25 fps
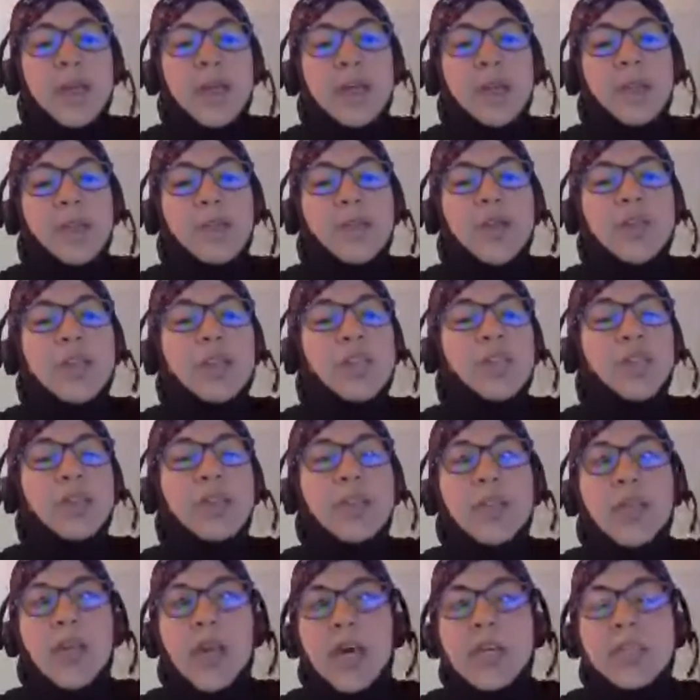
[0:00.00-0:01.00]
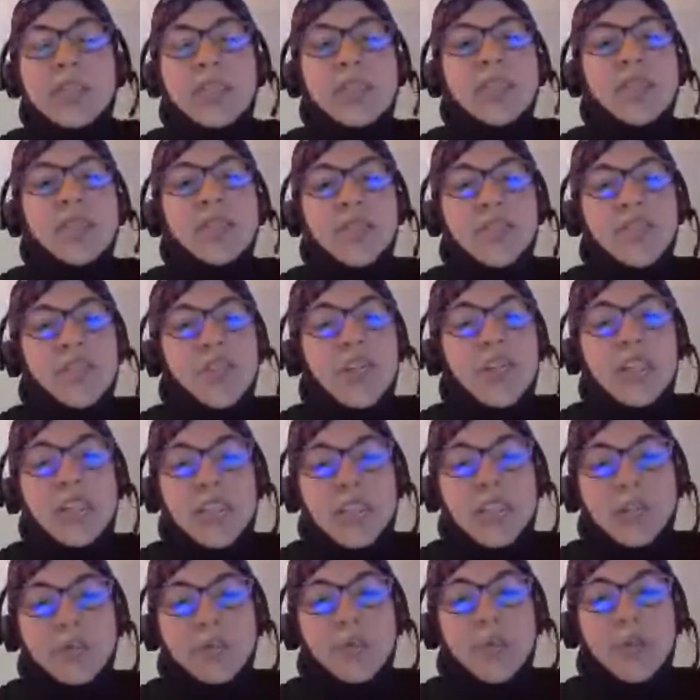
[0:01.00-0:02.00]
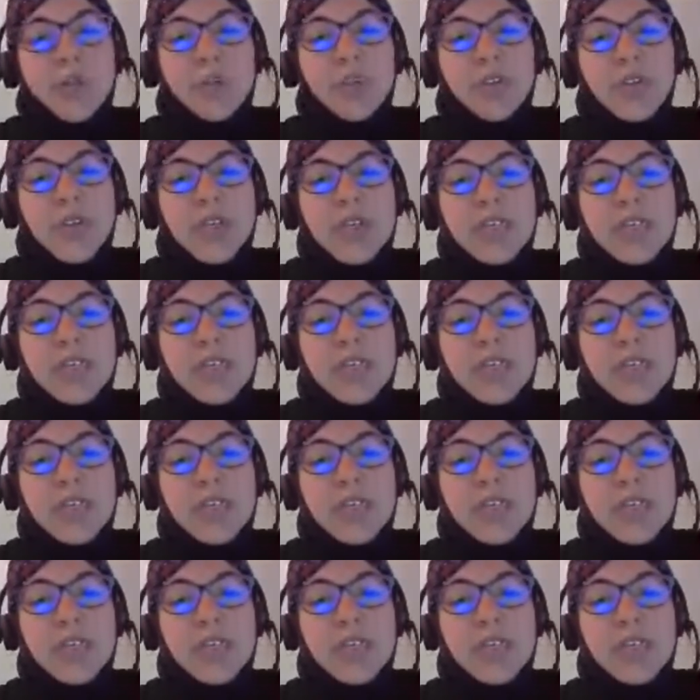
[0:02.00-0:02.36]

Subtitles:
the idea is really simple.